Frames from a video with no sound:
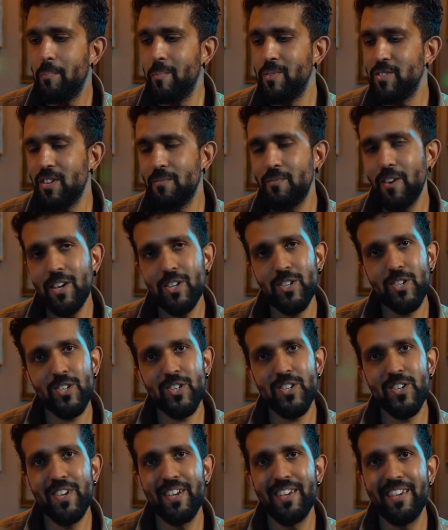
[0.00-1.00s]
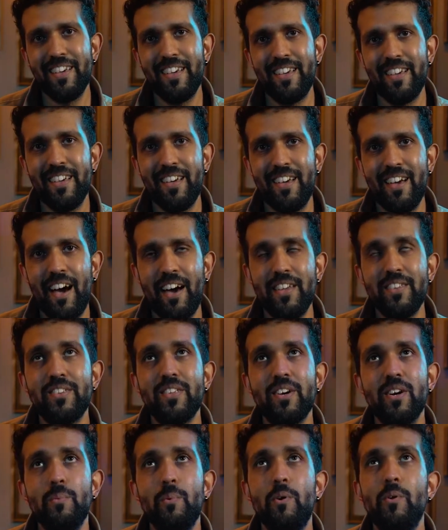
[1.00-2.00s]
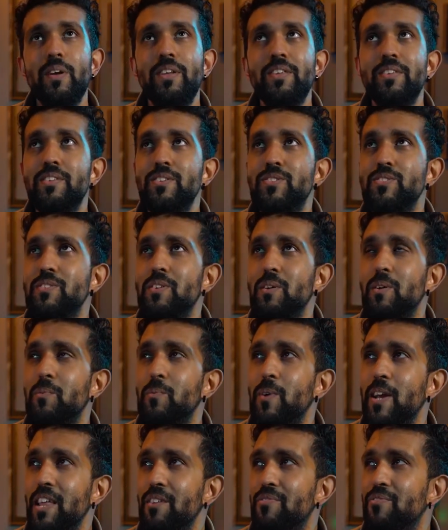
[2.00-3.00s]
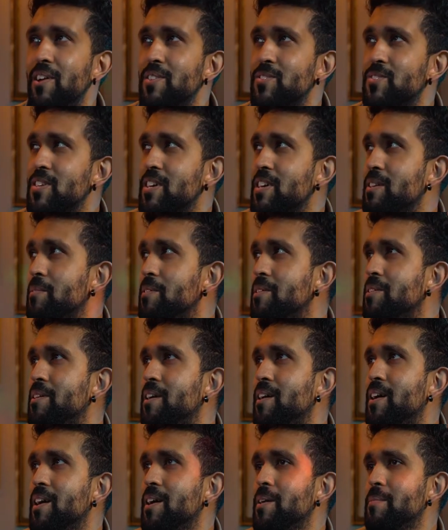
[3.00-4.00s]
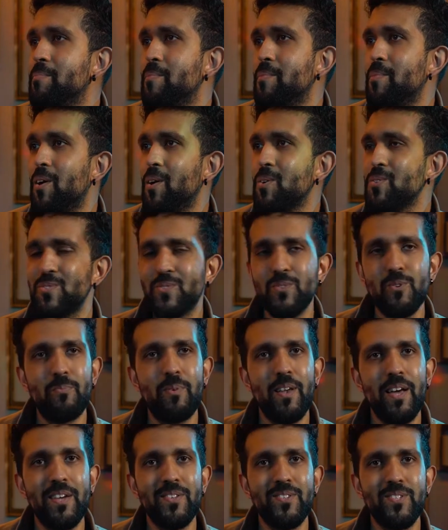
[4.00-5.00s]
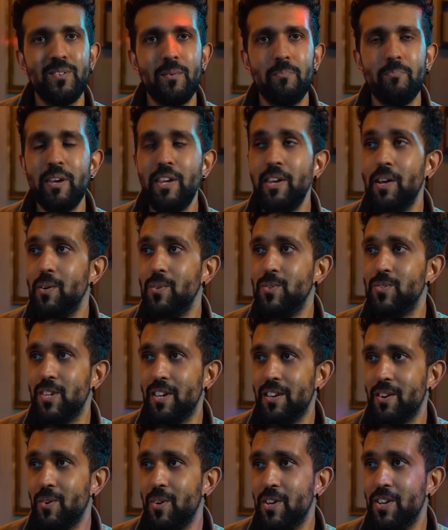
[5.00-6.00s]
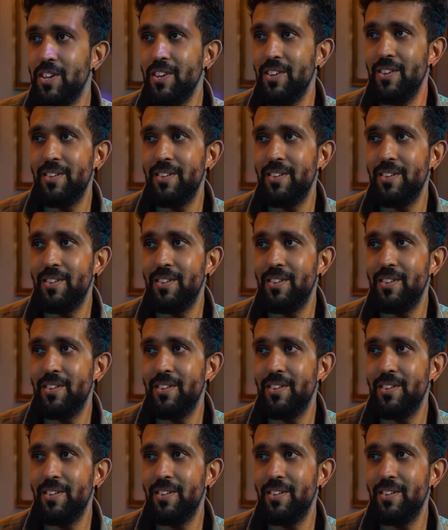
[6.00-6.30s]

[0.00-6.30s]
Mr. Vish, and we're in this really fancy old school place, Beano's in Croydon.